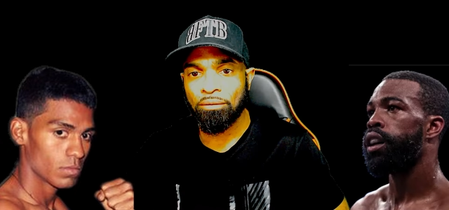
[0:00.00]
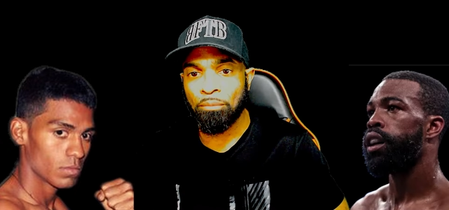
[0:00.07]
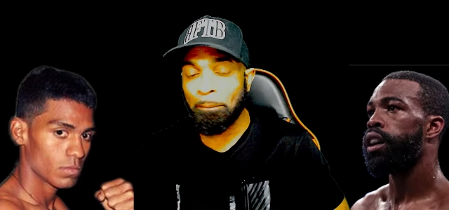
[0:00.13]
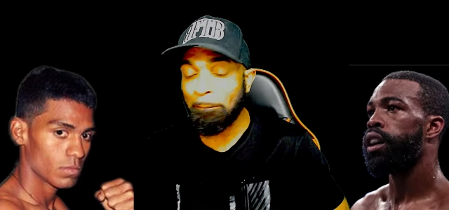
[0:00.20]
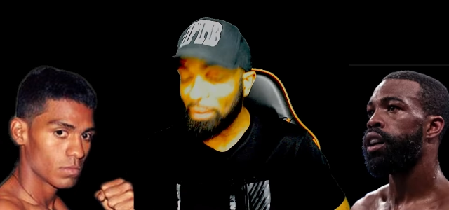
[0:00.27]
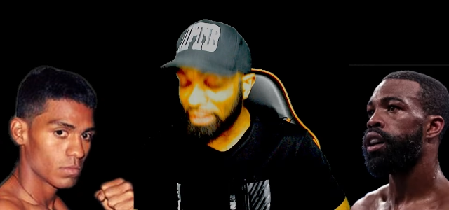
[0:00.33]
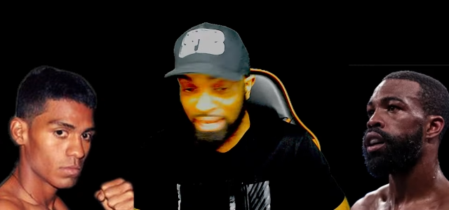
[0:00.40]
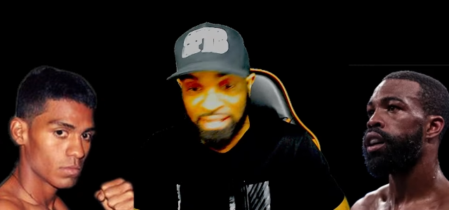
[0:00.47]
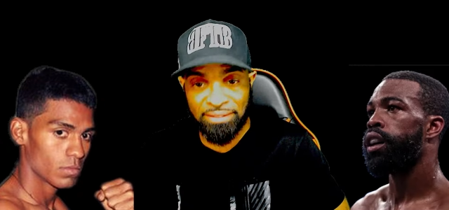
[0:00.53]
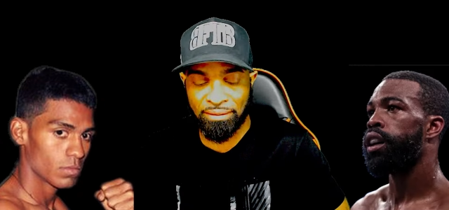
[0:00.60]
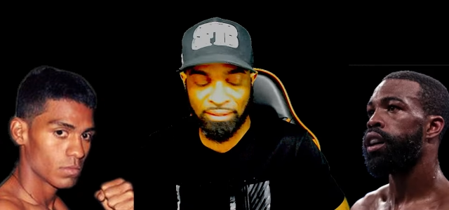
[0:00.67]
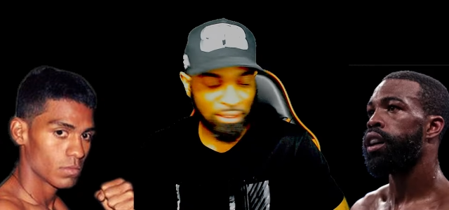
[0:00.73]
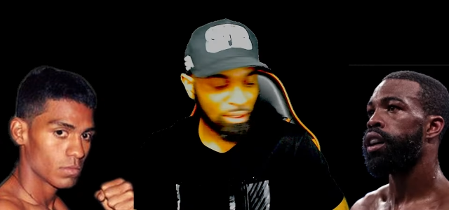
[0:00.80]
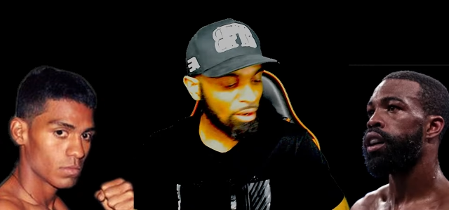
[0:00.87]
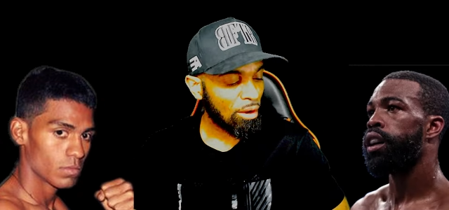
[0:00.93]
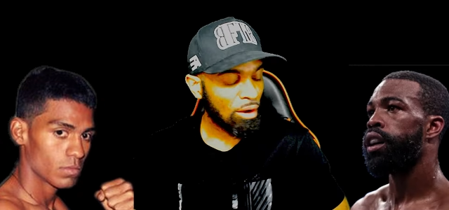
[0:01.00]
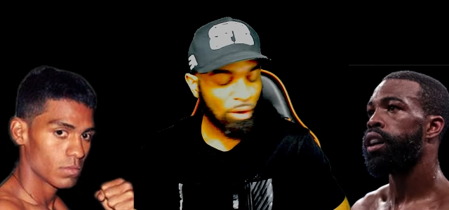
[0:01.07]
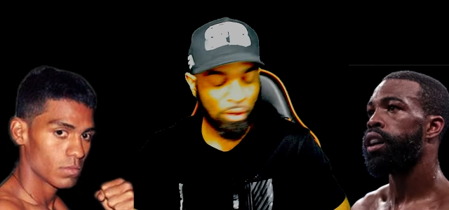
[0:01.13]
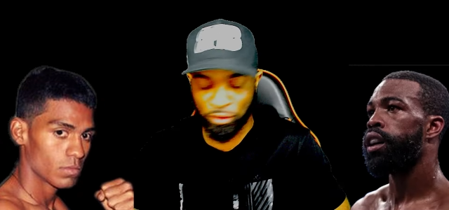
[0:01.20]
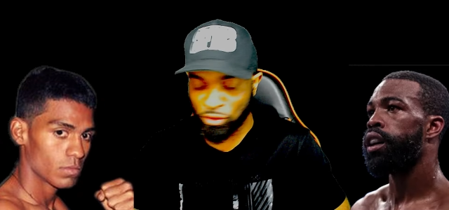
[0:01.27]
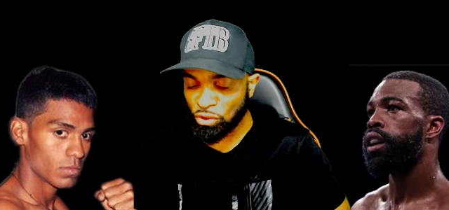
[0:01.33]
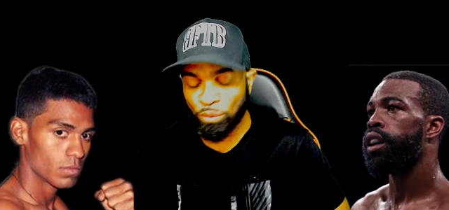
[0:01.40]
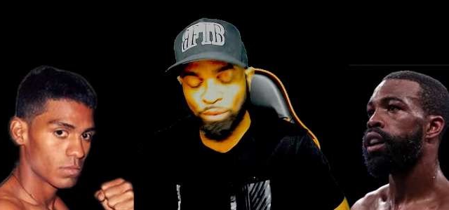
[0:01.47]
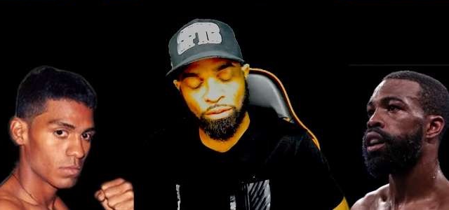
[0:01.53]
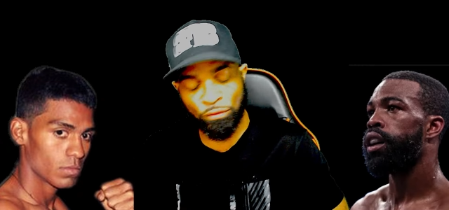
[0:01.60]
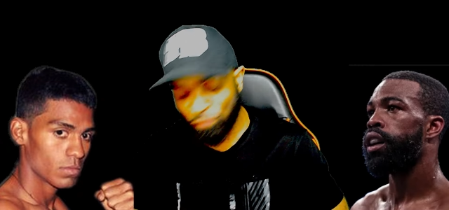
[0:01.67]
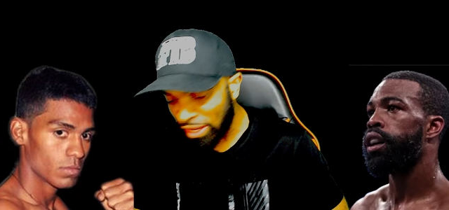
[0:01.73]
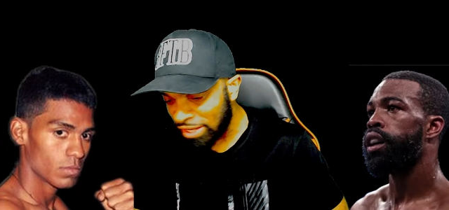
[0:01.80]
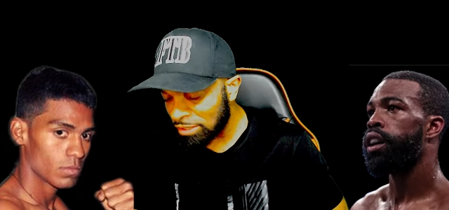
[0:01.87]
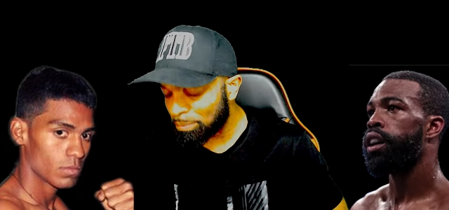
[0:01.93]
Speaker 1: blatantly, uh, to his
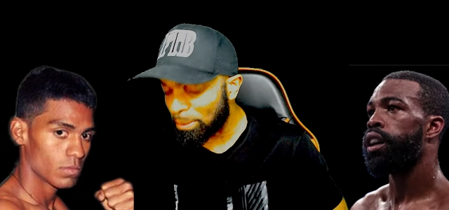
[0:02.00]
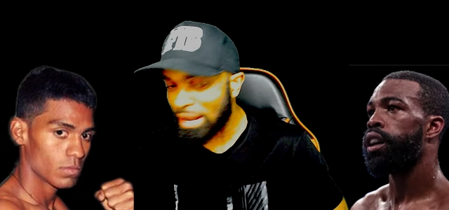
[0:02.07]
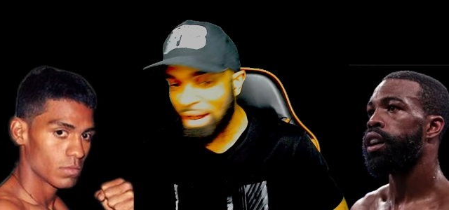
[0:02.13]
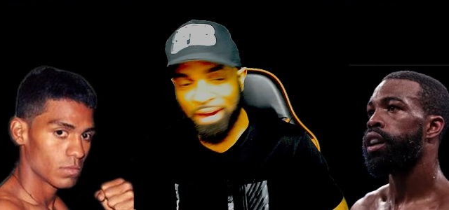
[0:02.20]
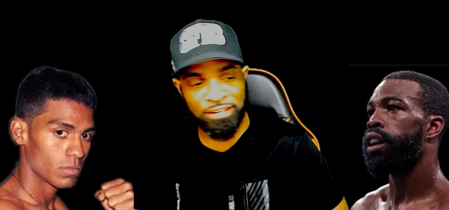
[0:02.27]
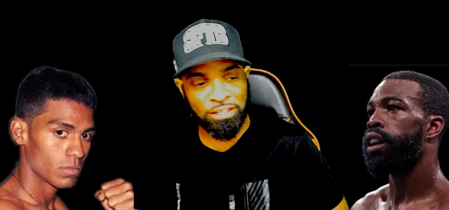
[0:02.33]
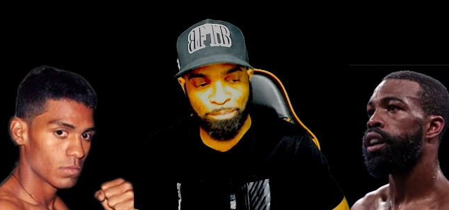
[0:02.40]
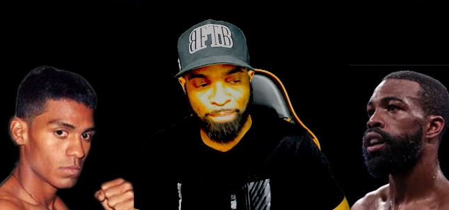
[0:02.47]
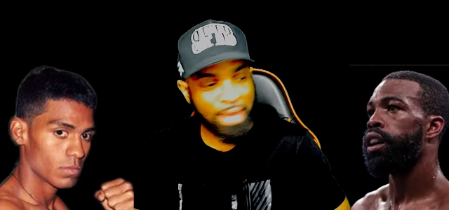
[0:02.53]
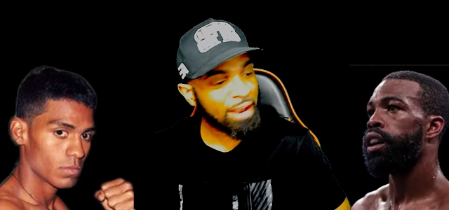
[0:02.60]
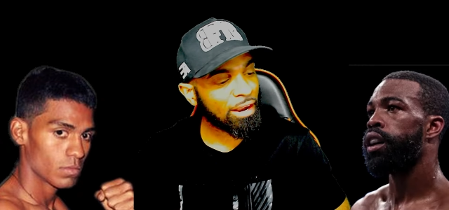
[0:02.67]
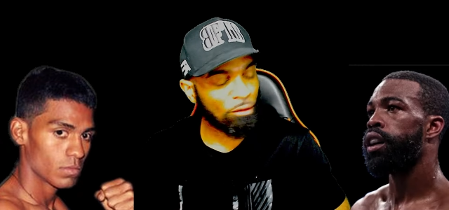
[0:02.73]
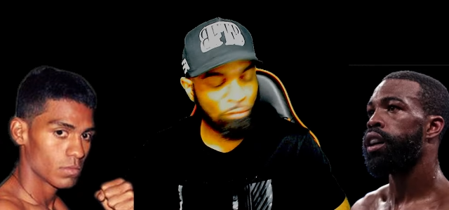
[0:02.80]
face, behind his back,